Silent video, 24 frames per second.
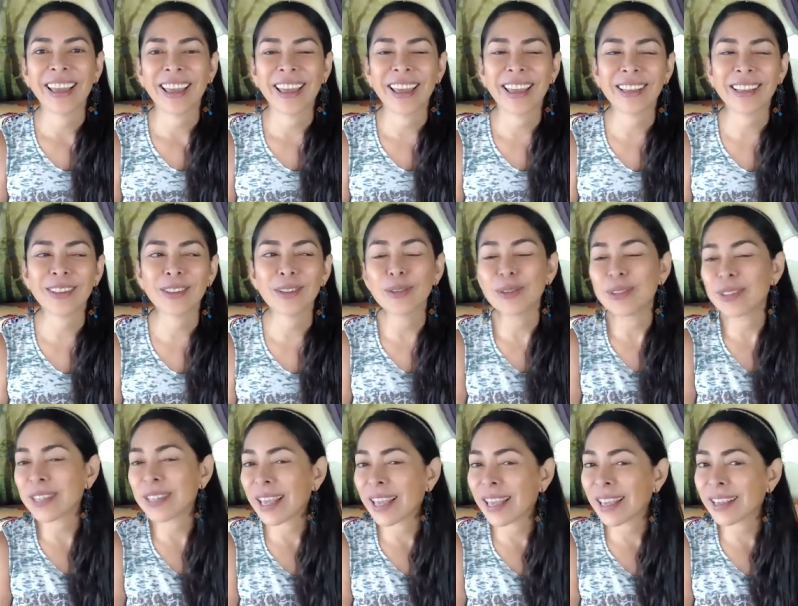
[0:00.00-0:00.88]
and to
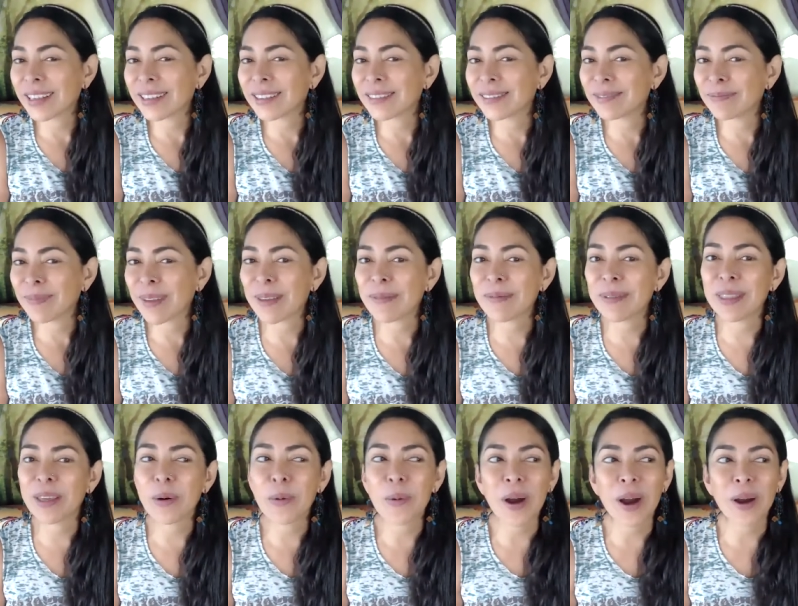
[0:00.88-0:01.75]
say, maybe
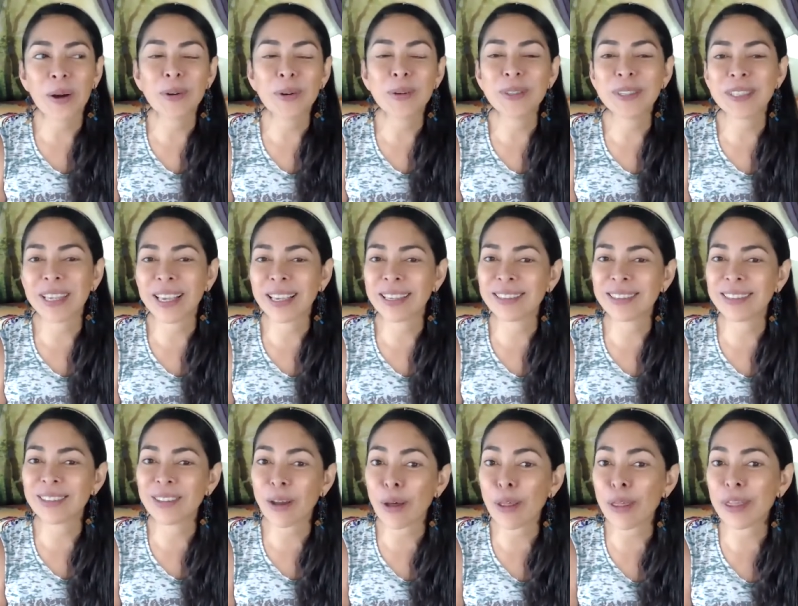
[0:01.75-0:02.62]
the one who says
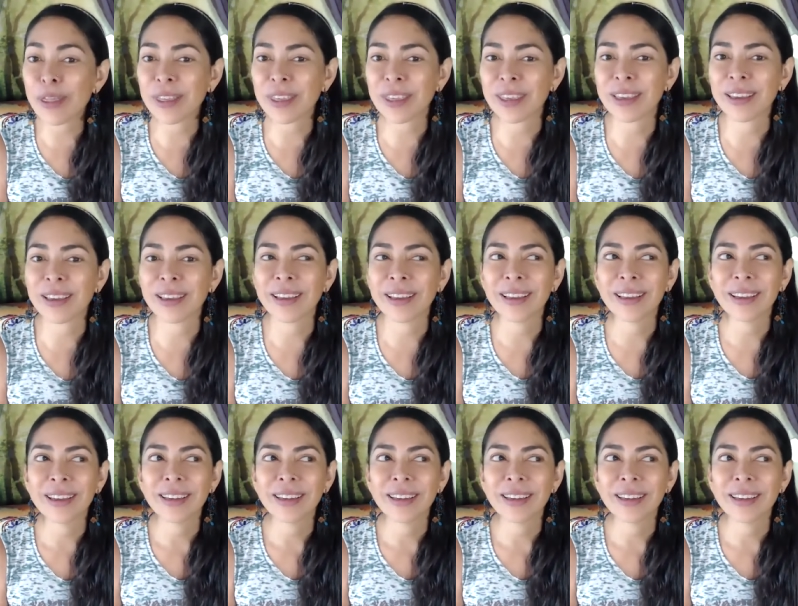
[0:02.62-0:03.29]
nothing